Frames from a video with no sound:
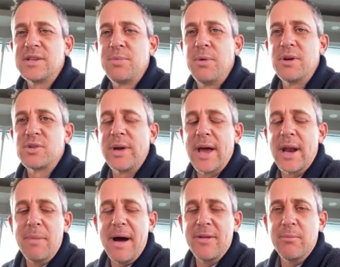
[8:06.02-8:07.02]
I suppose we got
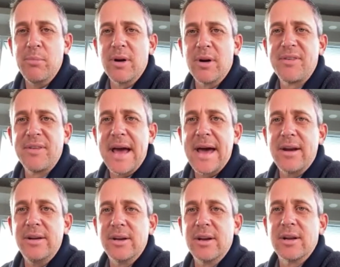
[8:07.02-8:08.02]
to buy the book for that,
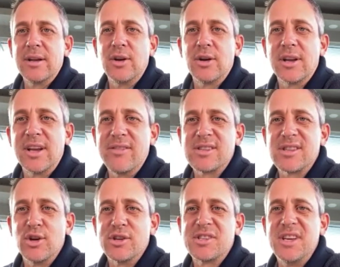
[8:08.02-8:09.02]
or you're gonna give us
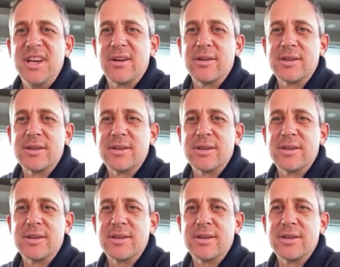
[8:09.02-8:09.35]
a little secret?